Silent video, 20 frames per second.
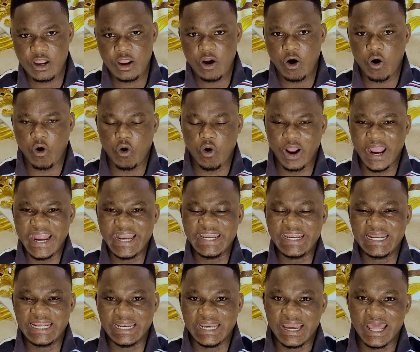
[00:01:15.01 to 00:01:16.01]
or
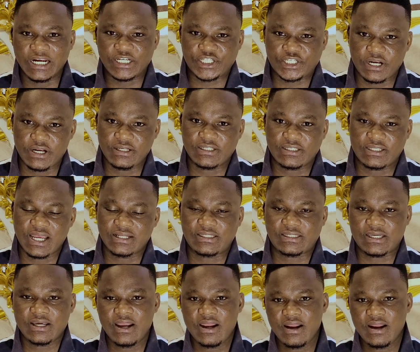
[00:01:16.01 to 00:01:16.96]
any elections that